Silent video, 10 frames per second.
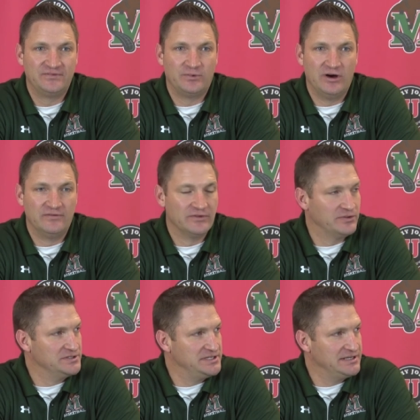12 or
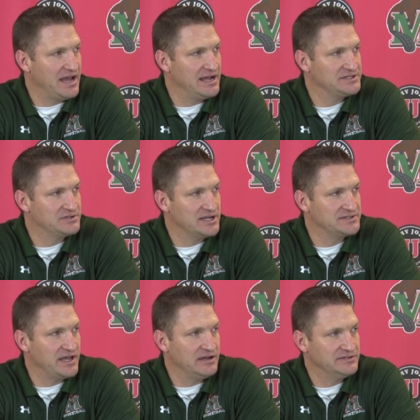13 guys
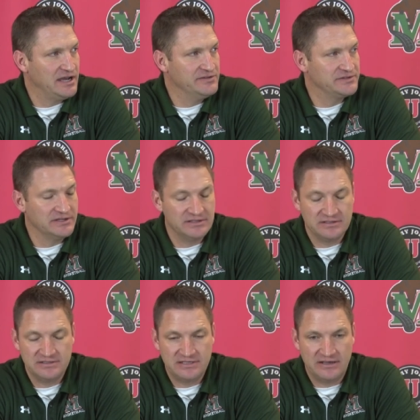dressed out down to
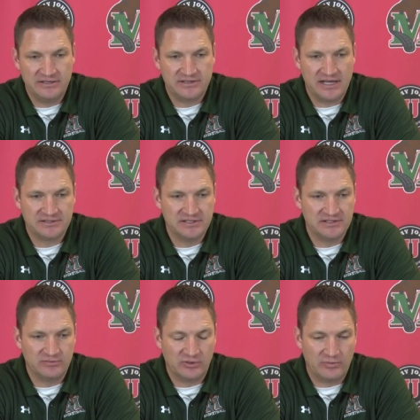down to Texas,
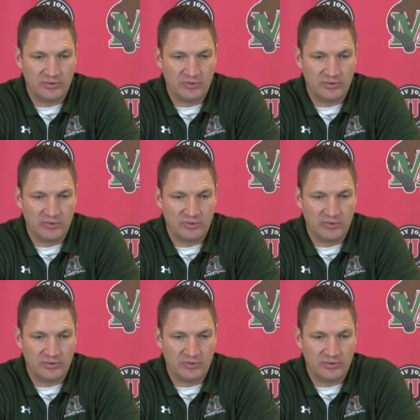and we're,